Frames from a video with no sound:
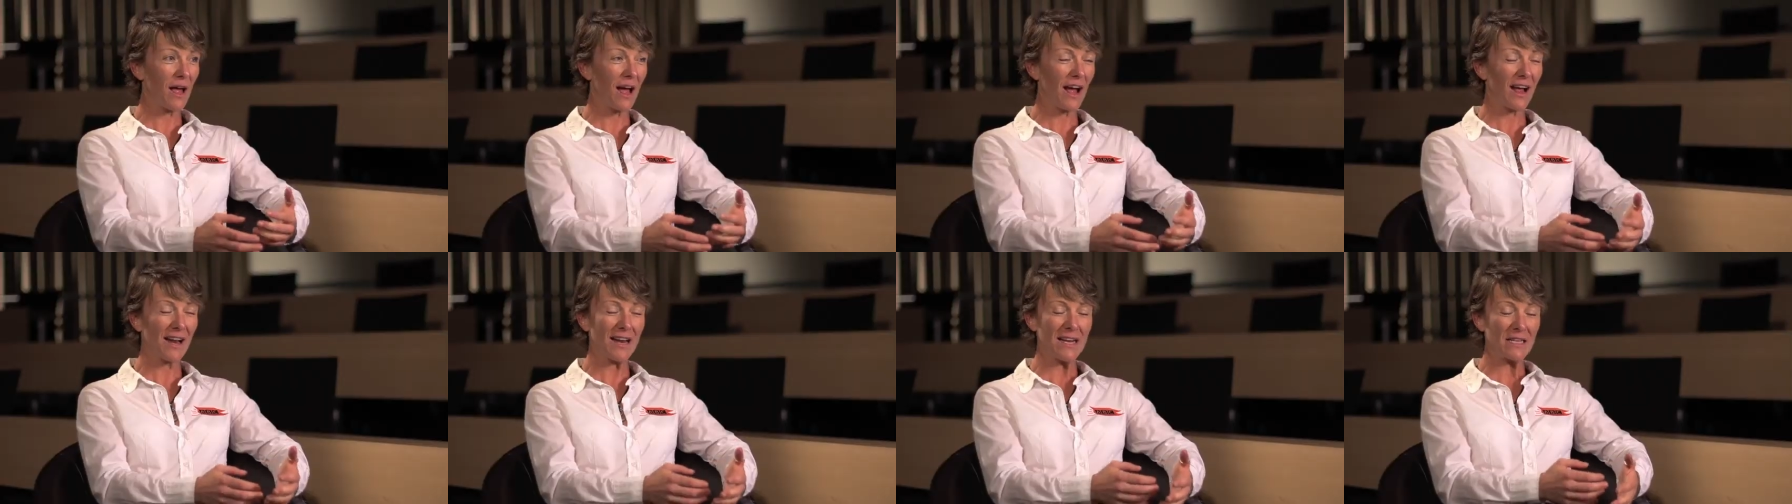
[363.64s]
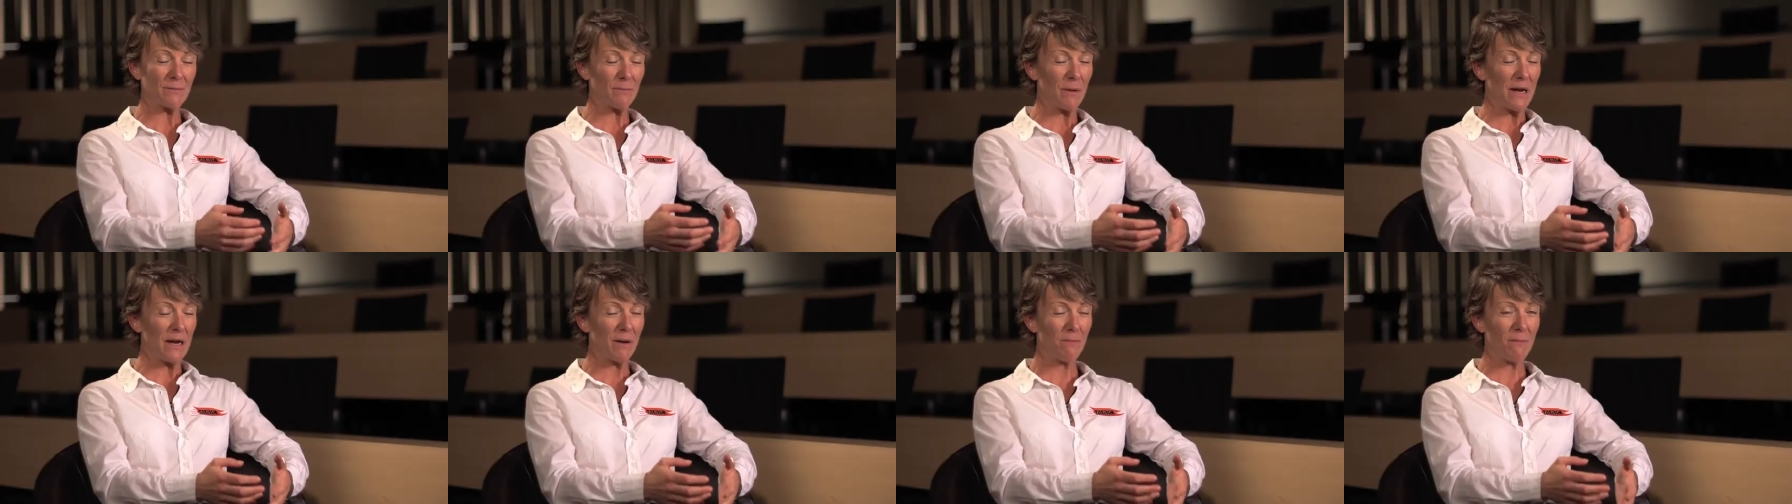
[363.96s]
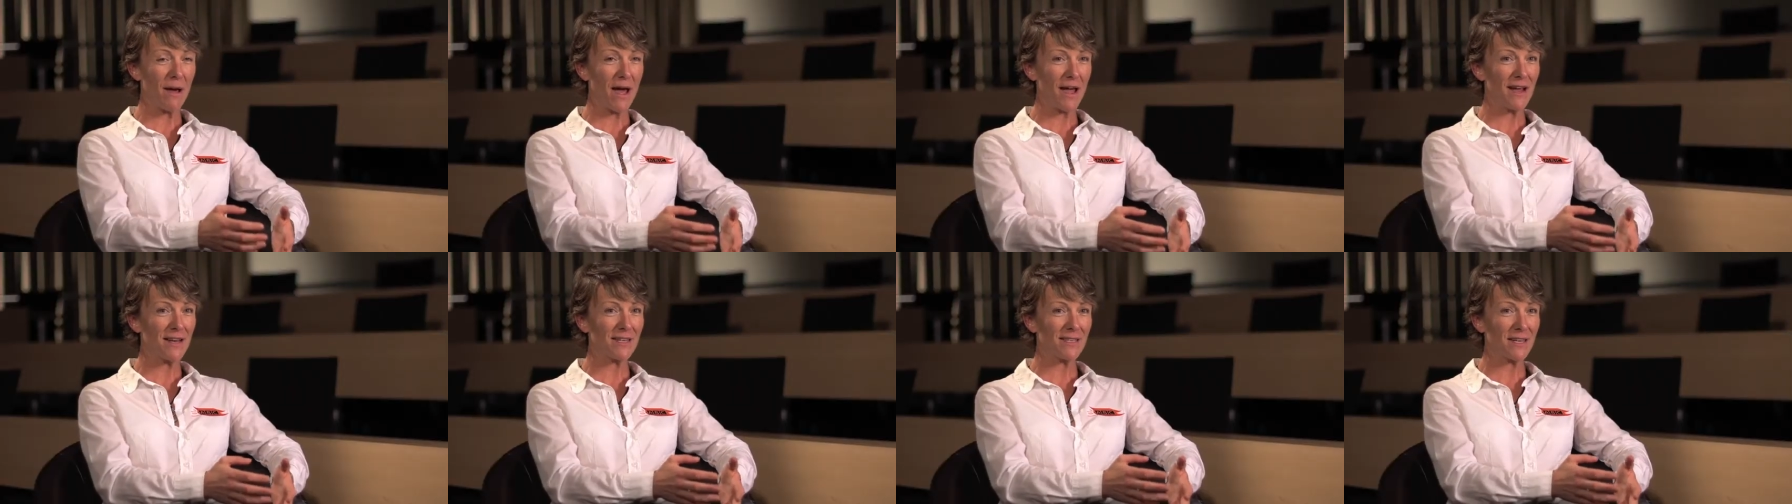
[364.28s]
and it's been
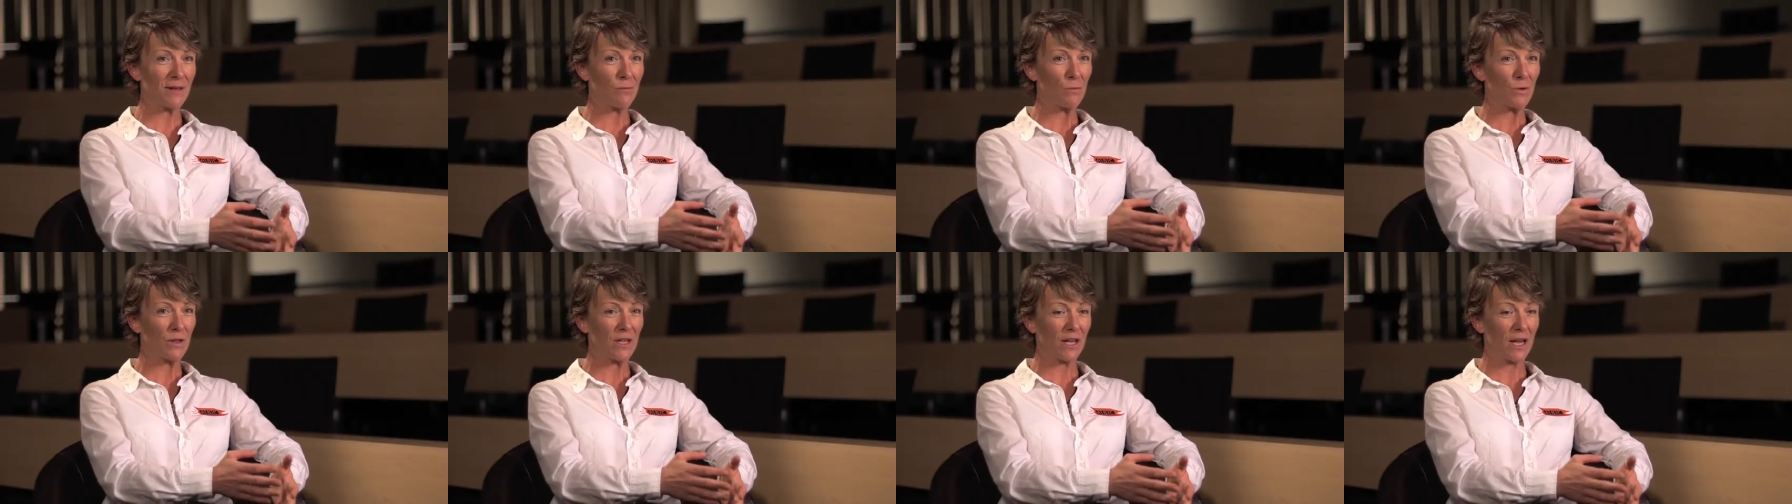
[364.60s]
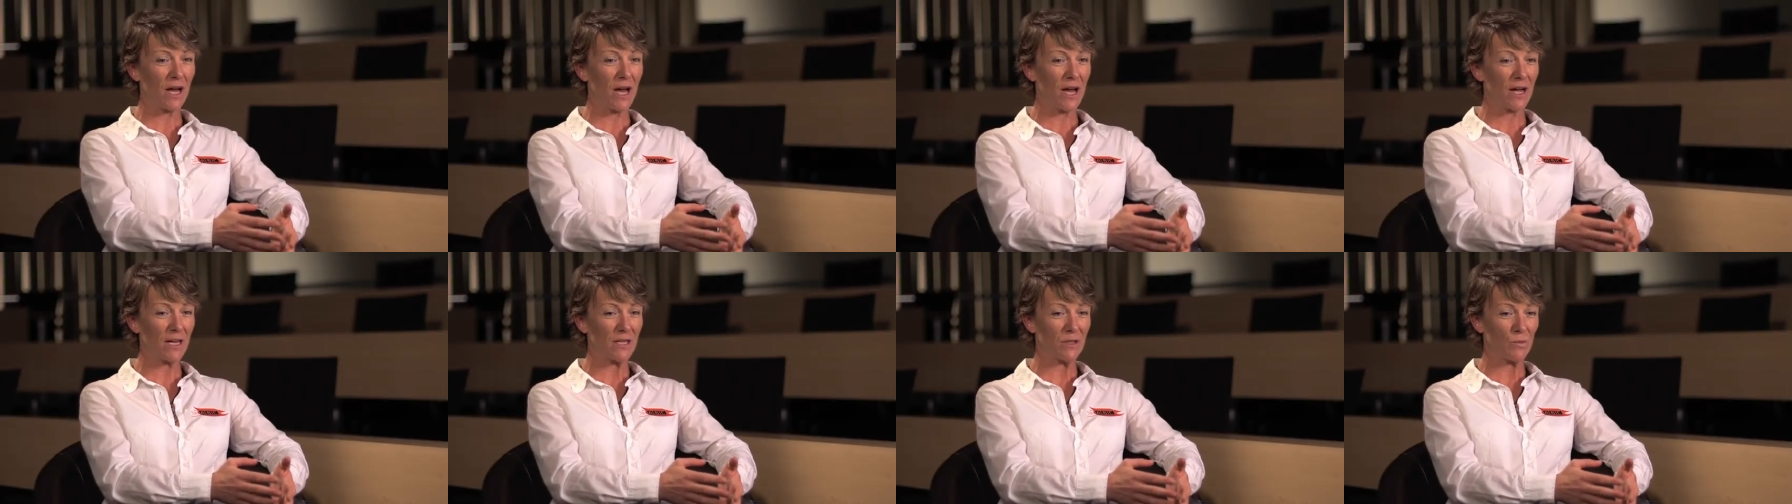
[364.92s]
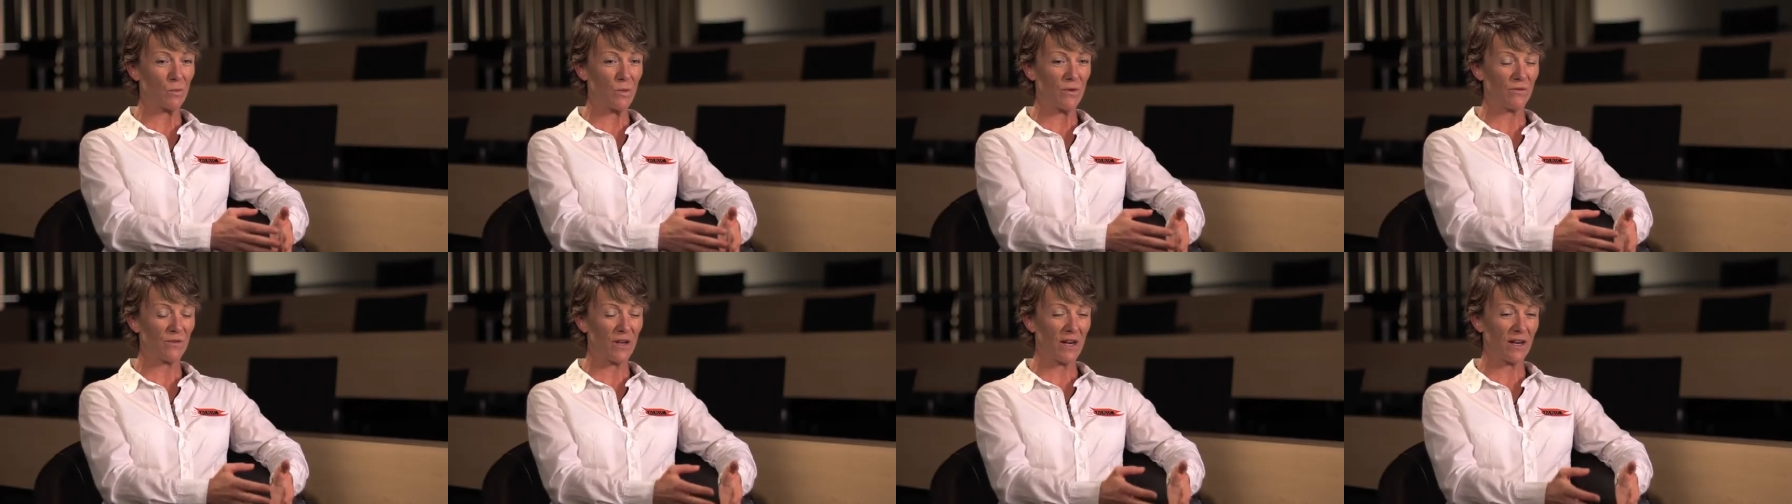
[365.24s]
amazing with the guys,
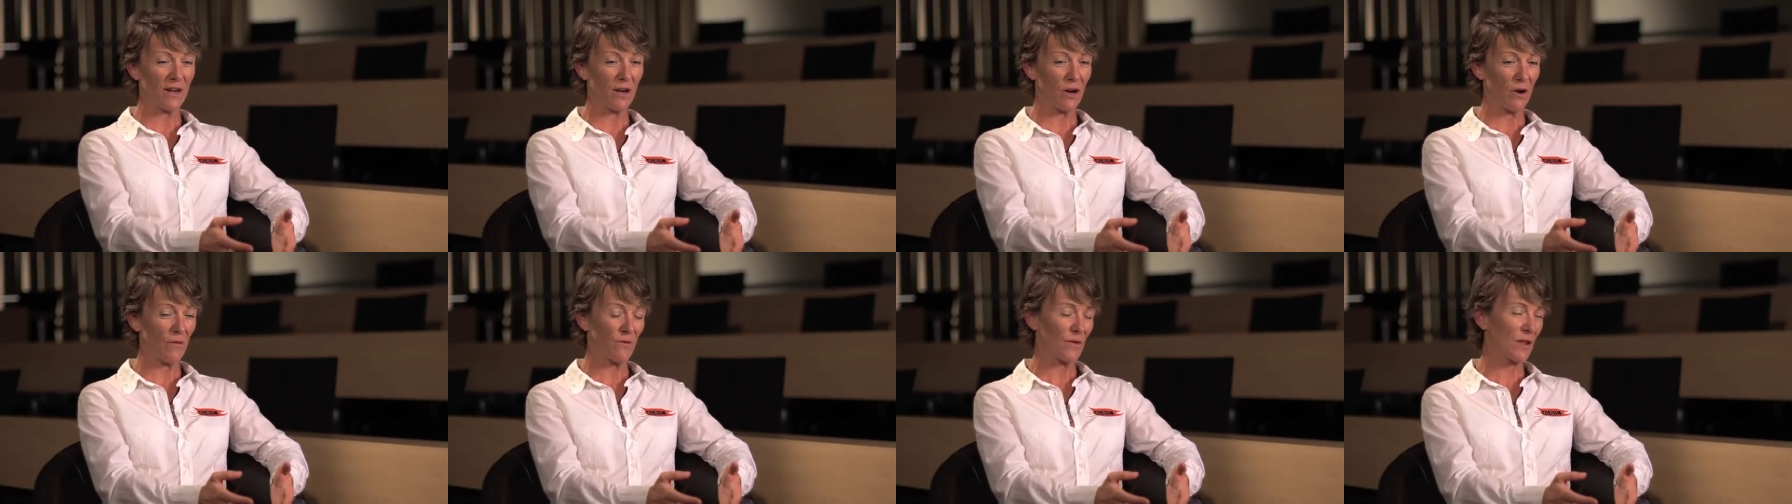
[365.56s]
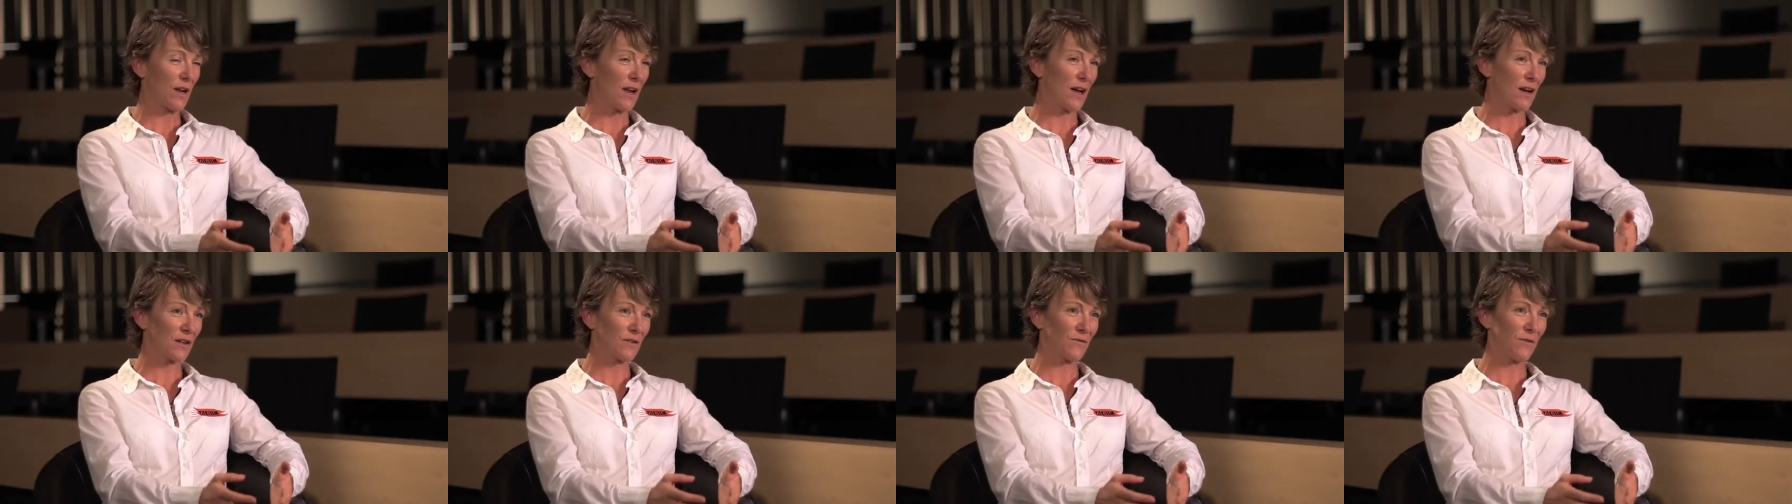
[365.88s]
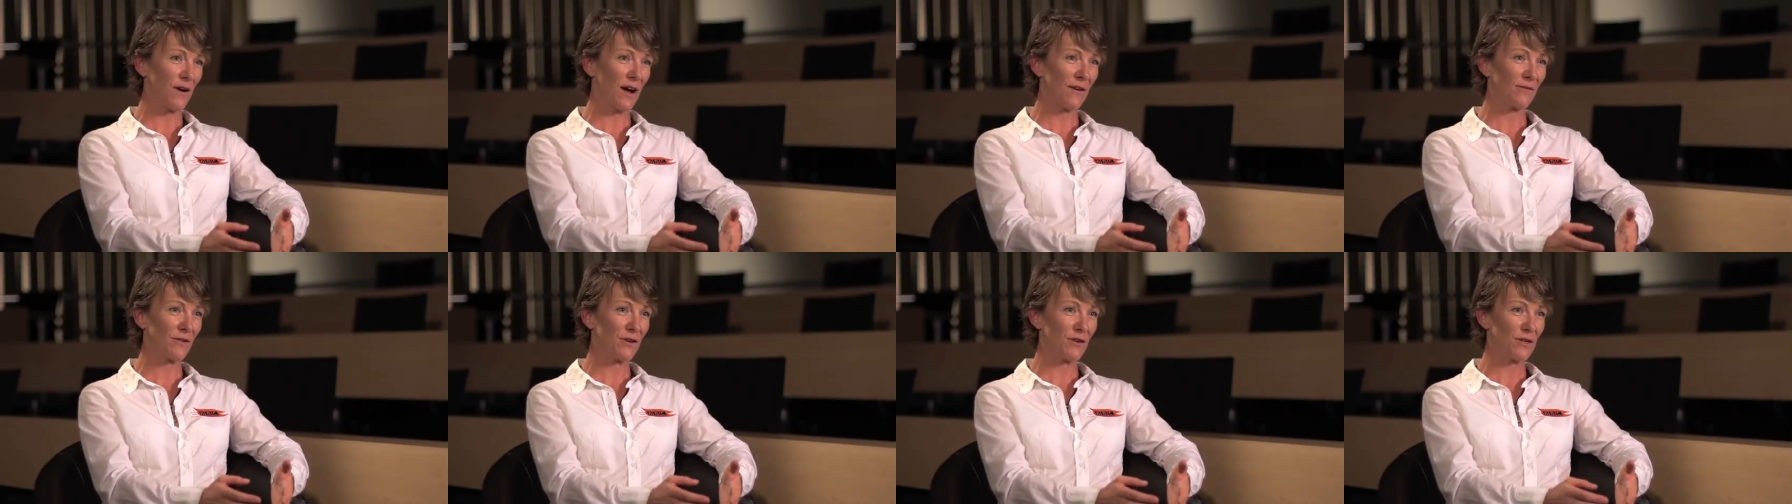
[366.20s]
we've done it over the last
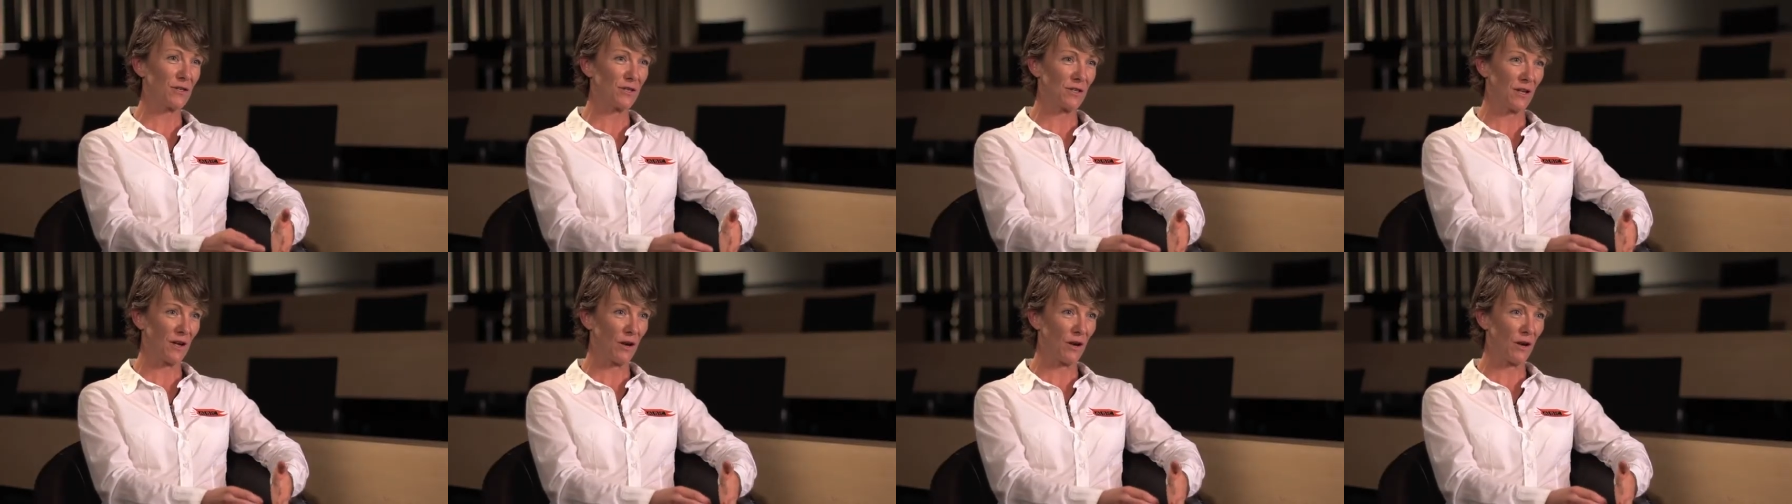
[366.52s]
5 years,